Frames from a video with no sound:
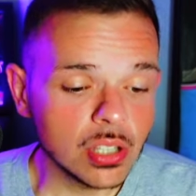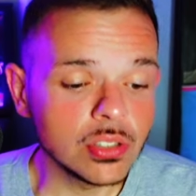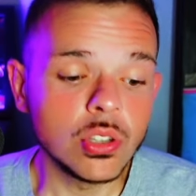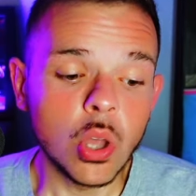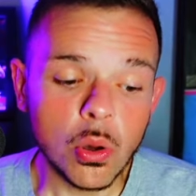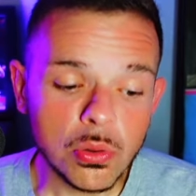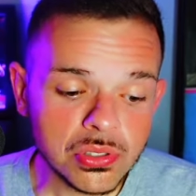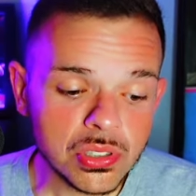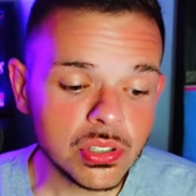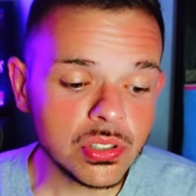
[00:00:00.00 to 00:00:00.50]

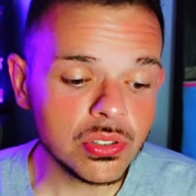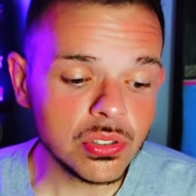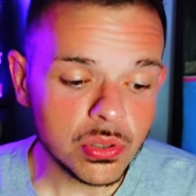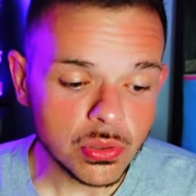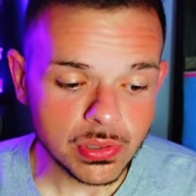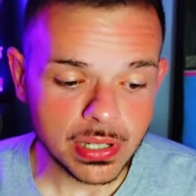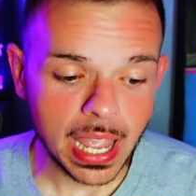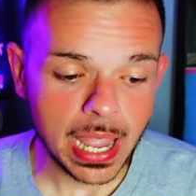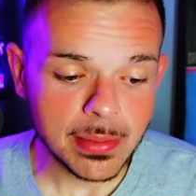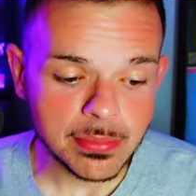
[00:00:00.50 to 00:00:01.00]
Those are the
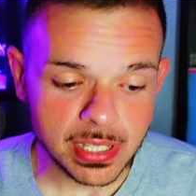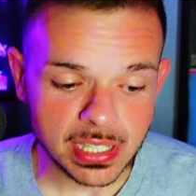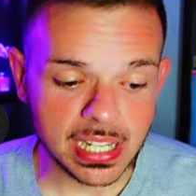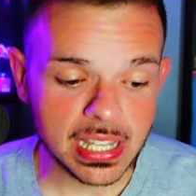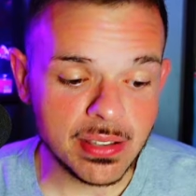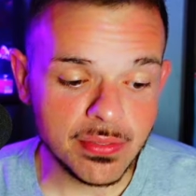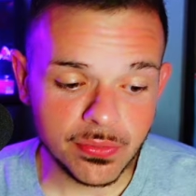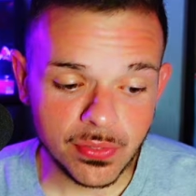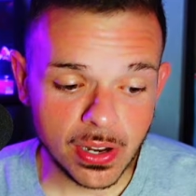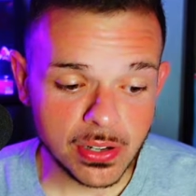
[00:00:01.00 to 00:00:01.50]
two names that
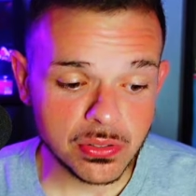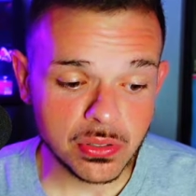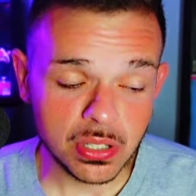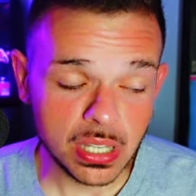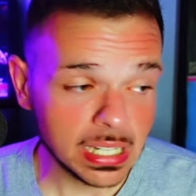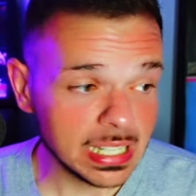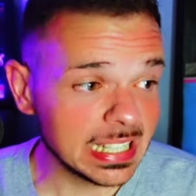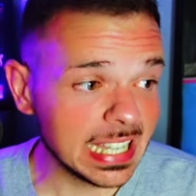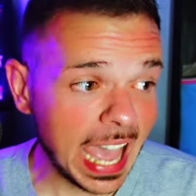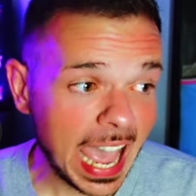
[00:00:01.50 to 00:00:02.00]
Heat fans are
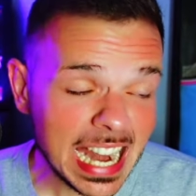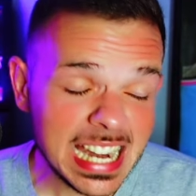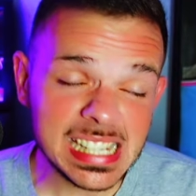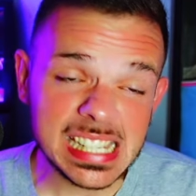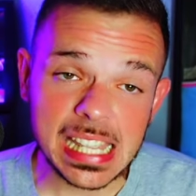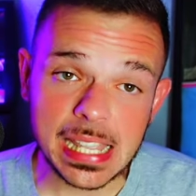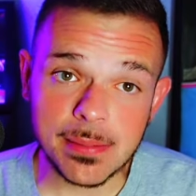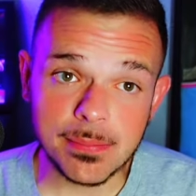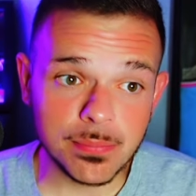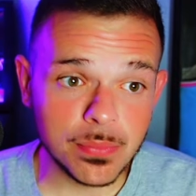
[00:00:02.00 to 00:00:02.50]
going to kind
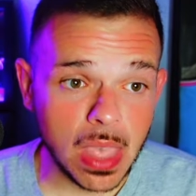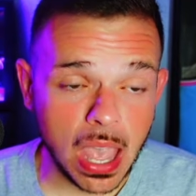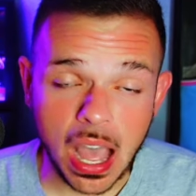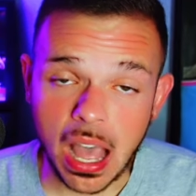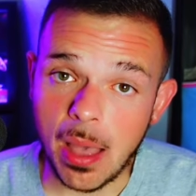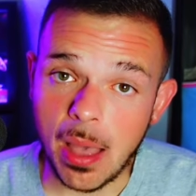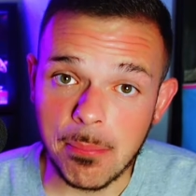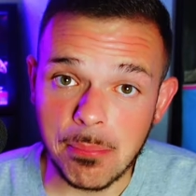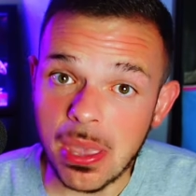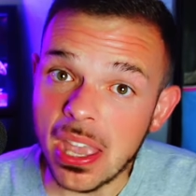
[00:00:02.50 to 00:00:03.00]
of get
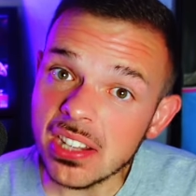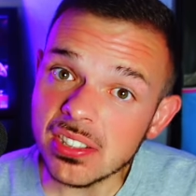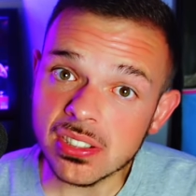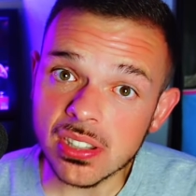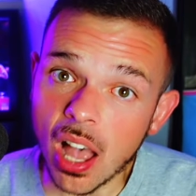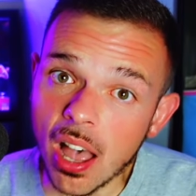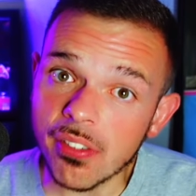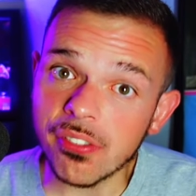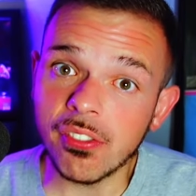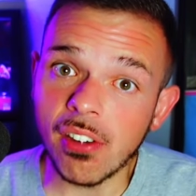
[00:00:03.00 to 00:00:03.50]

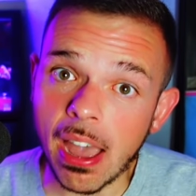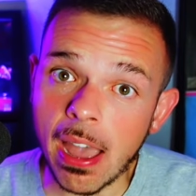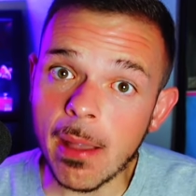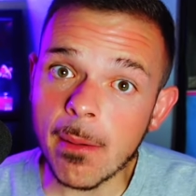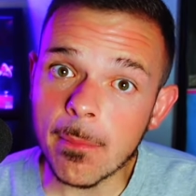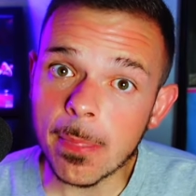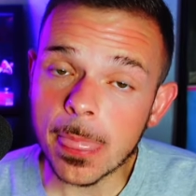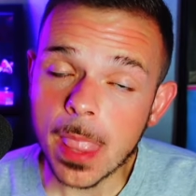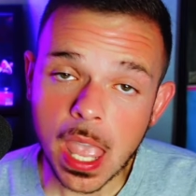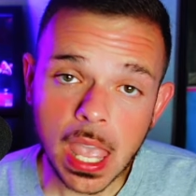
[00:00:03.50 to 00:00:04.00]
pissed off
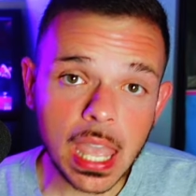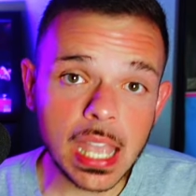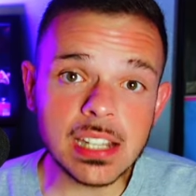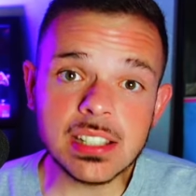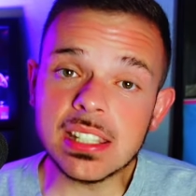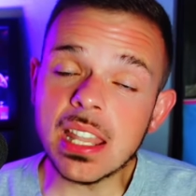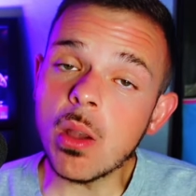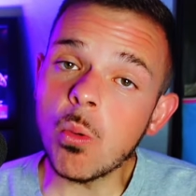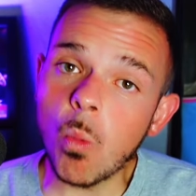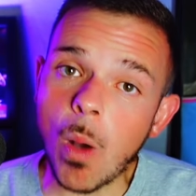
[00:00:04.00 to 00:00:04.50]
at and
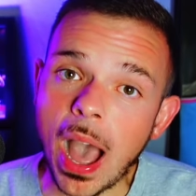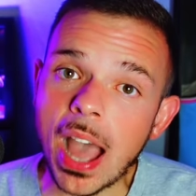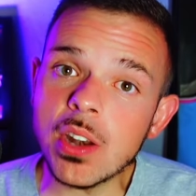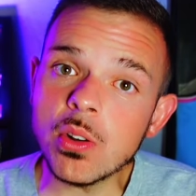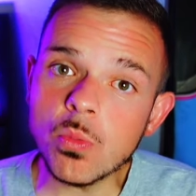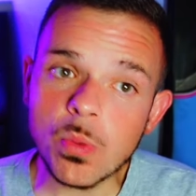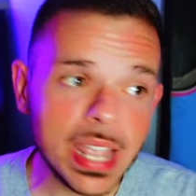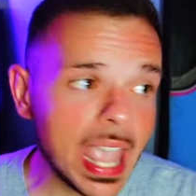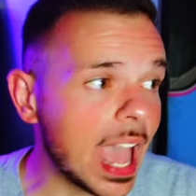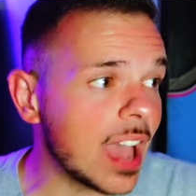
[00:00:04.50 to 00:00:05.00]
say, why
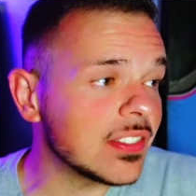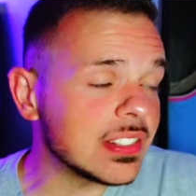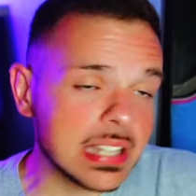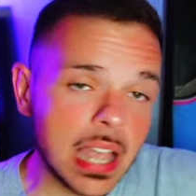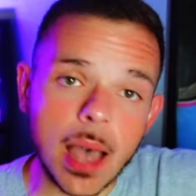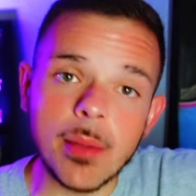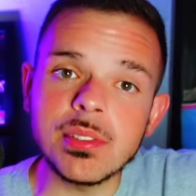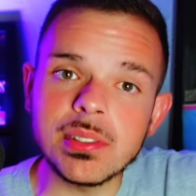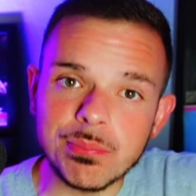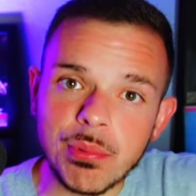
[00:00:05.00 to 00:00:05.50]
do we have
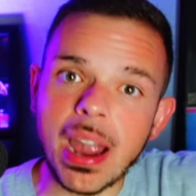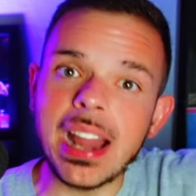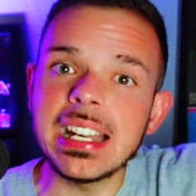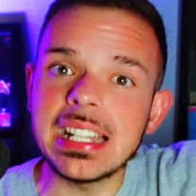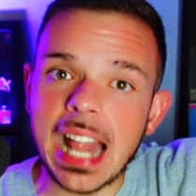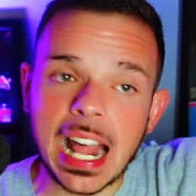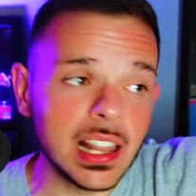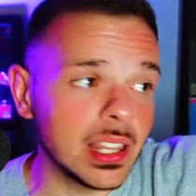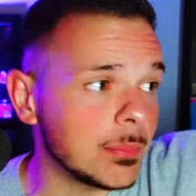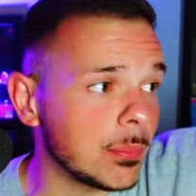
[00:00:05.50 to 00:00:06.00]
Thomas Bryant
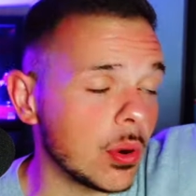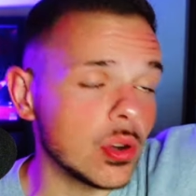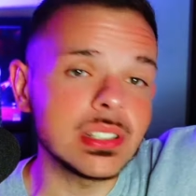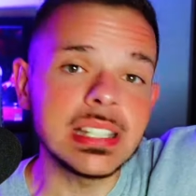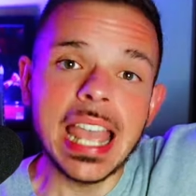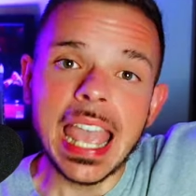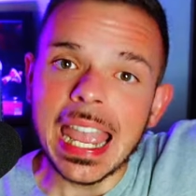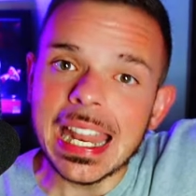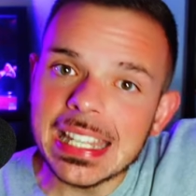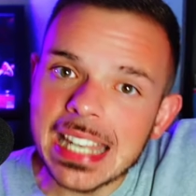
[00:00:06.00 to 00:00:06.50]
and Alec Burks
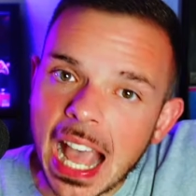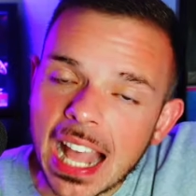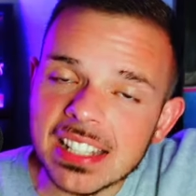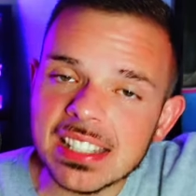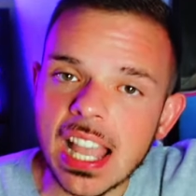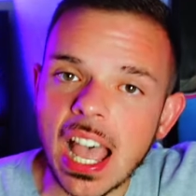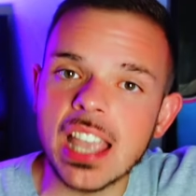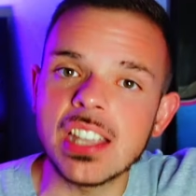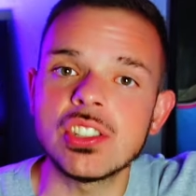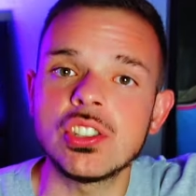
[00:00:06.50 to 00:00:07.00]
and
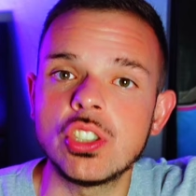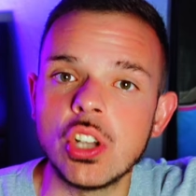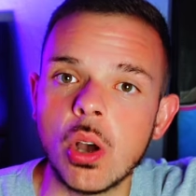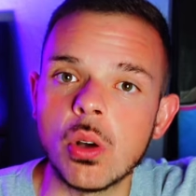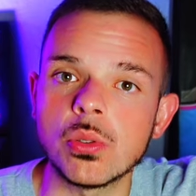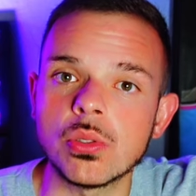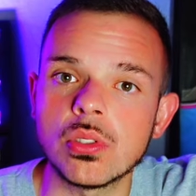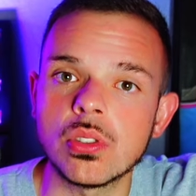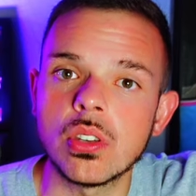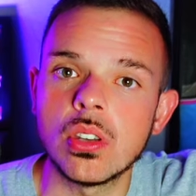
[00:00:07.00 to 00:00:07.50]
not Tyus
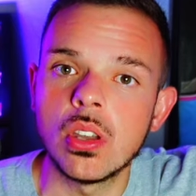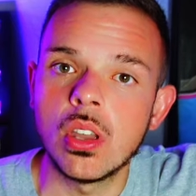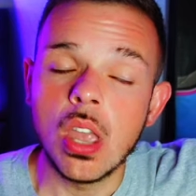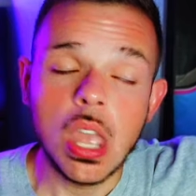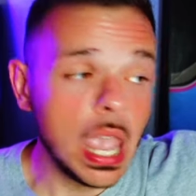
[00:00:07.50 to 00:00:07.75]
Jones?